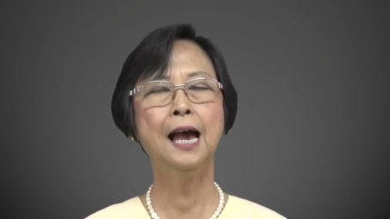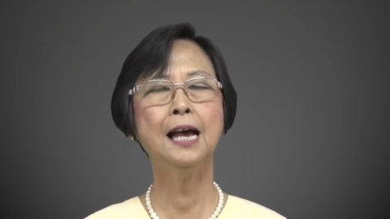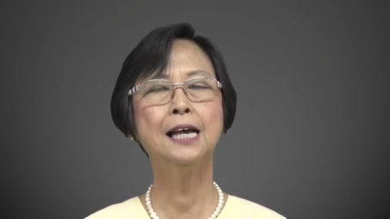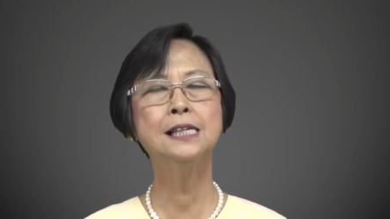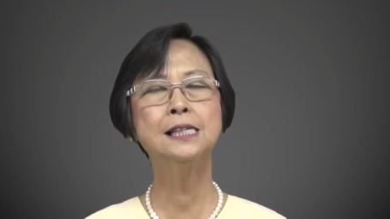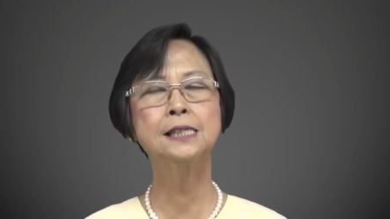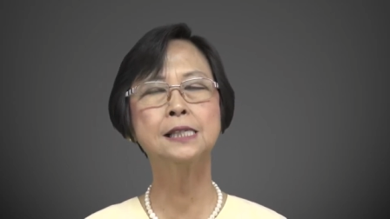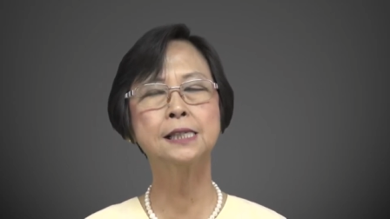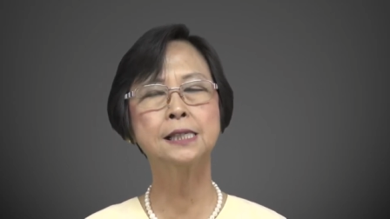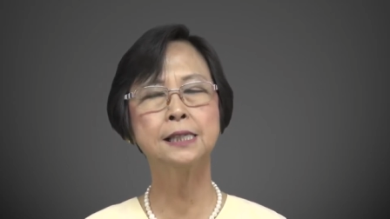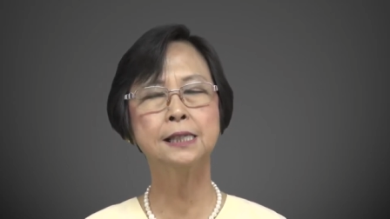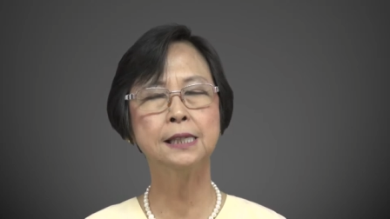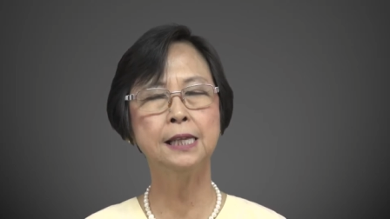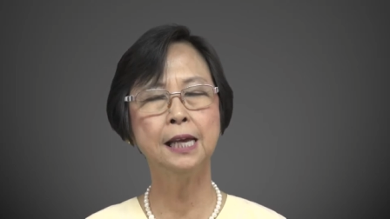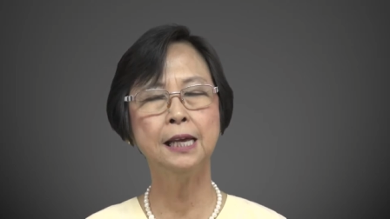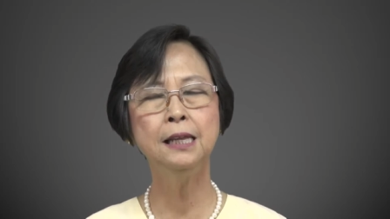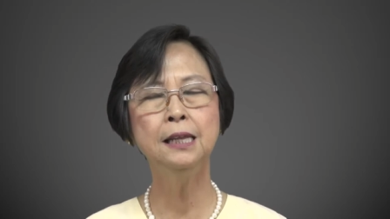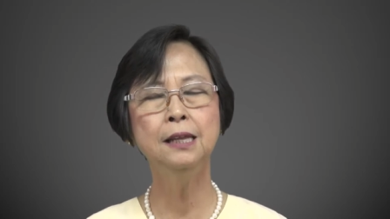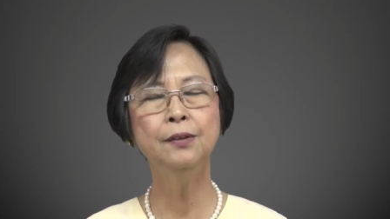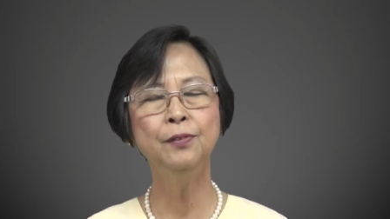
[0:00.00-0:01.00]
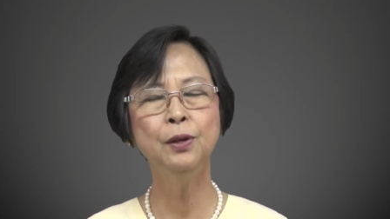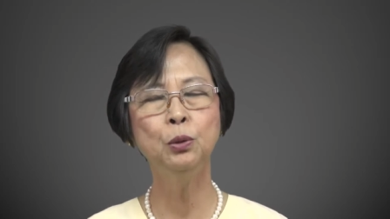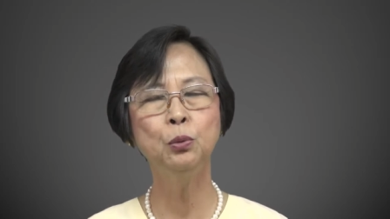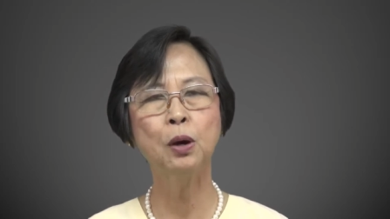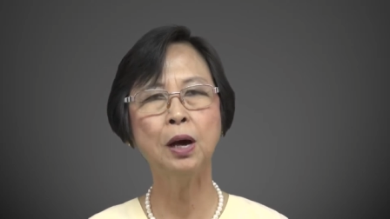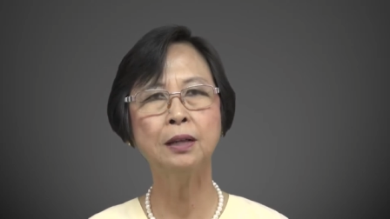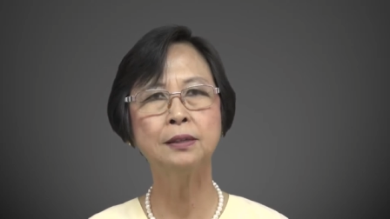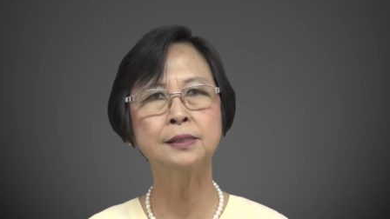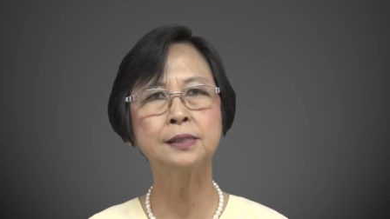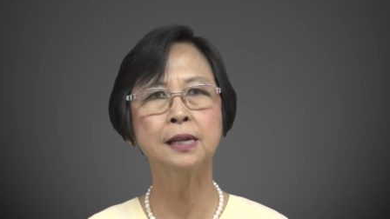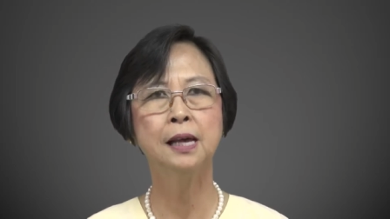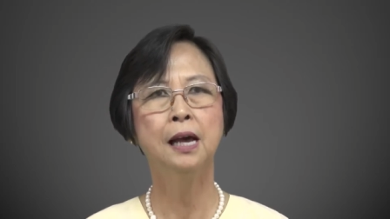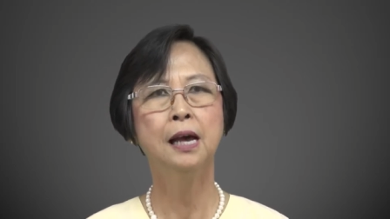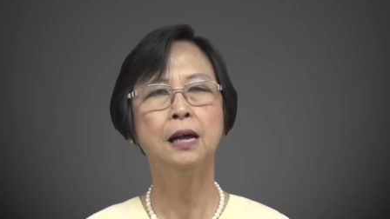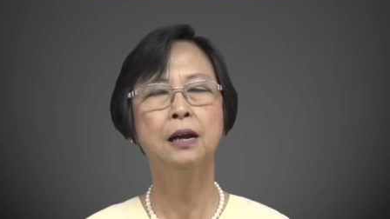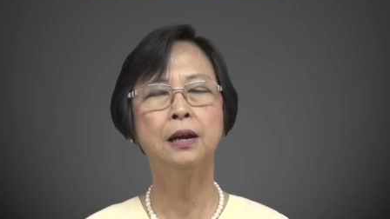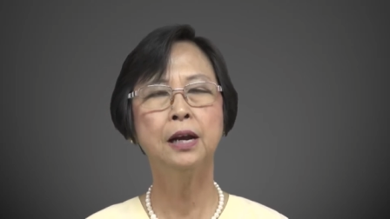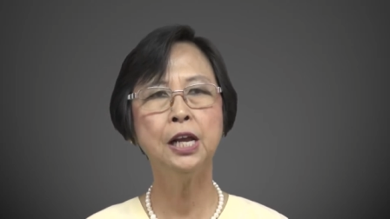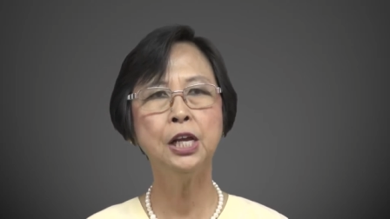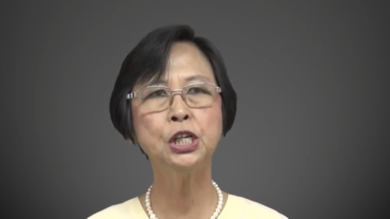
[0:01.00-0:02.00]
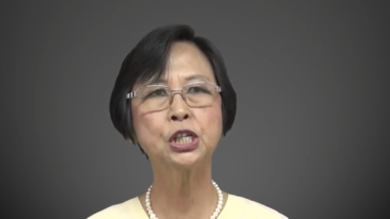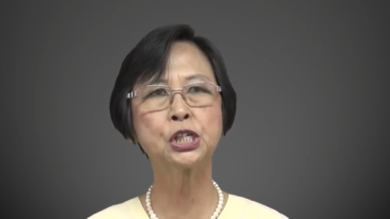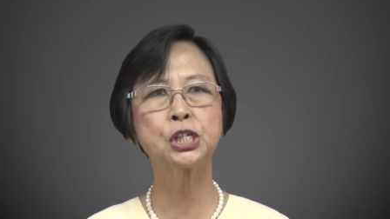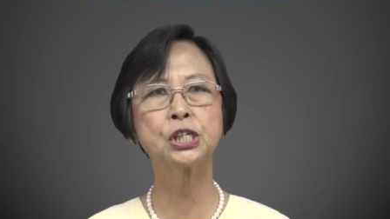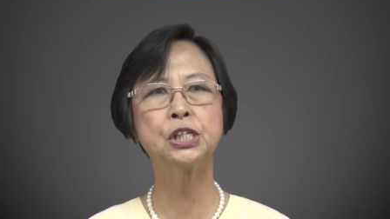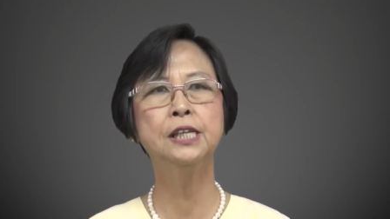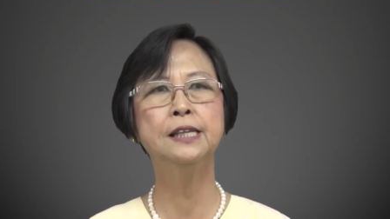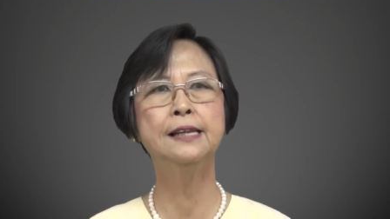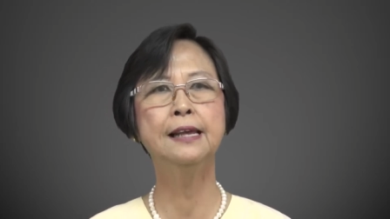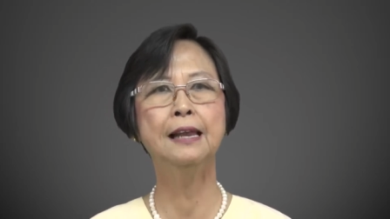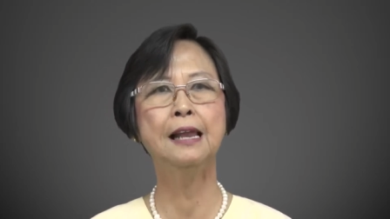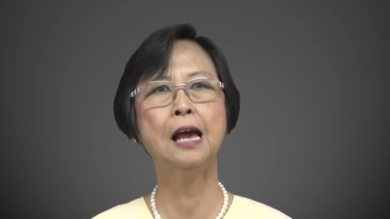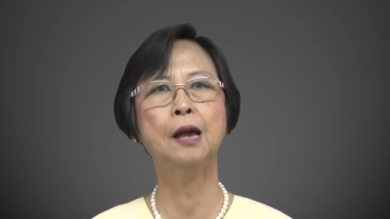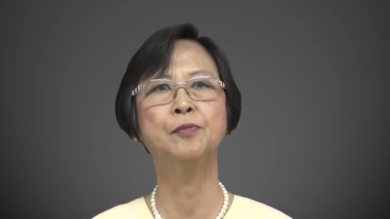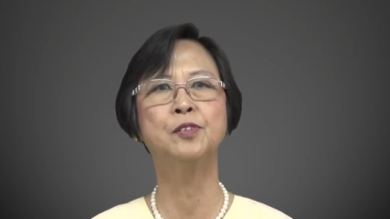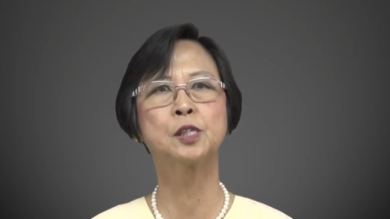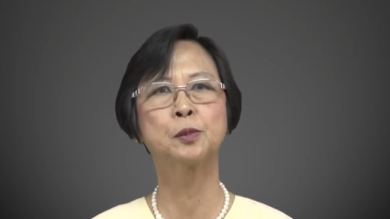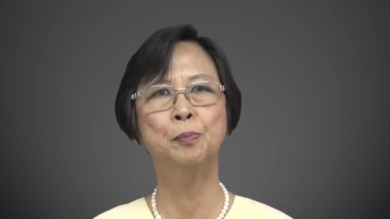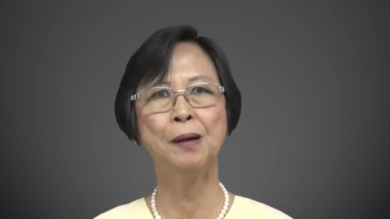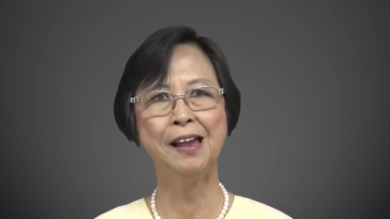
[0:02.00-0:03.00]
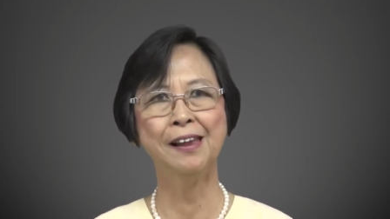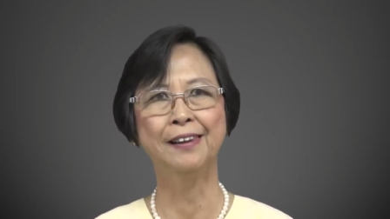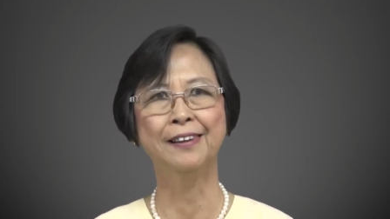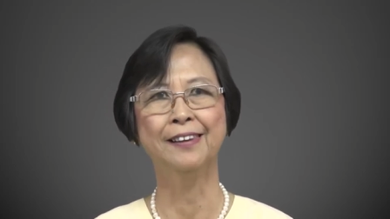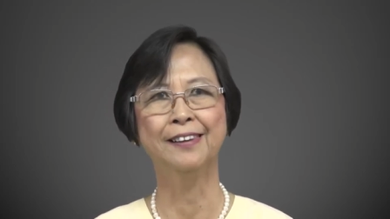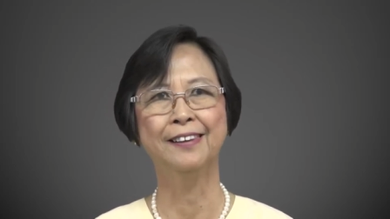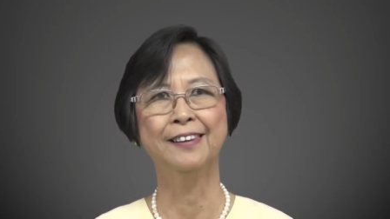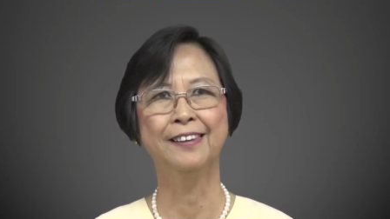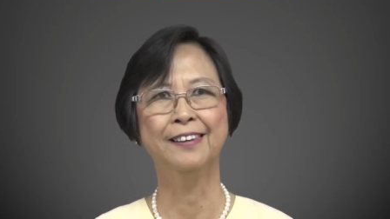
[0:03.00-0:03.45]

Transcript: as the individuals reach the lifespan.